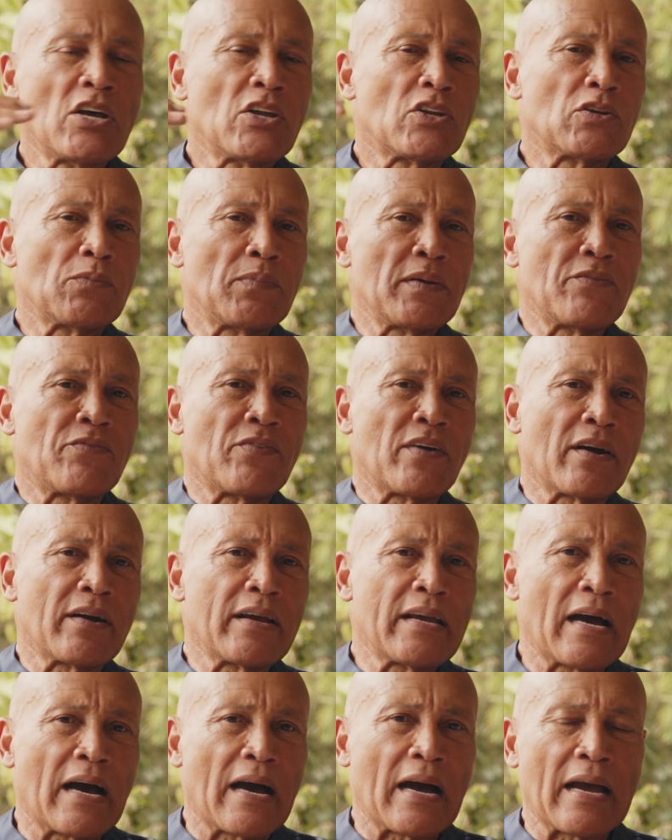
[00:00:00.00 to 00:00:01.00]
to be
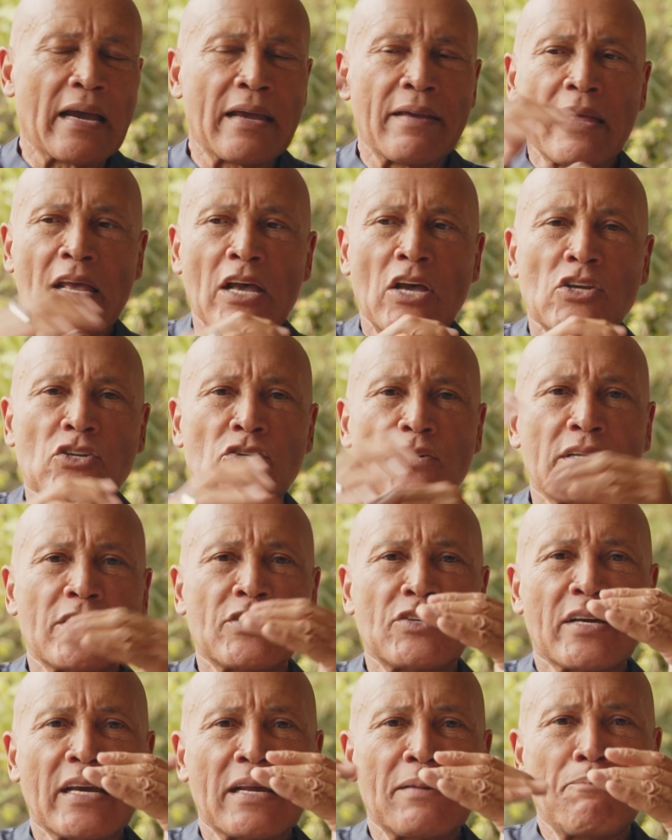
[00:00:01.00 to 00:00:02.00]
very high so
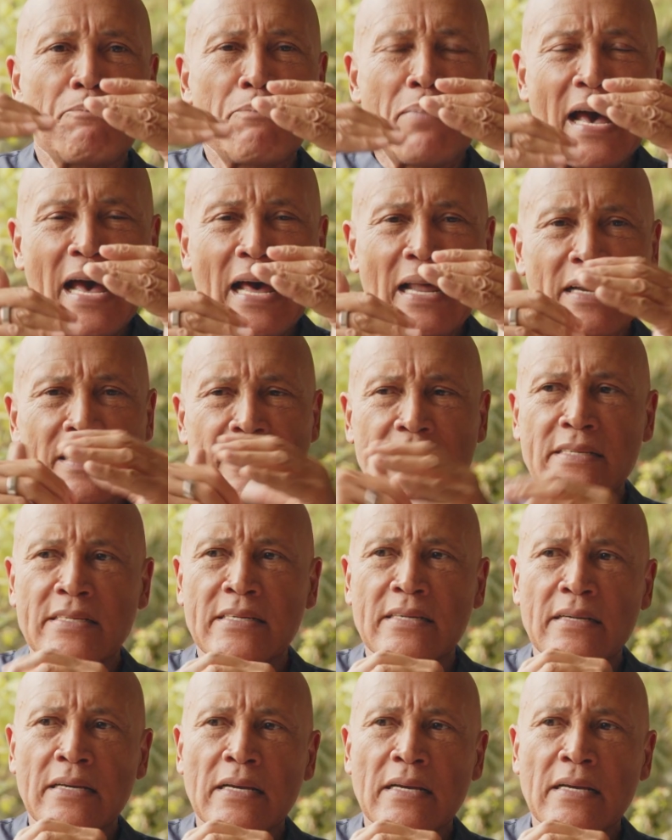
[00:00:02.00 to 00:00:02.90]
that you can balance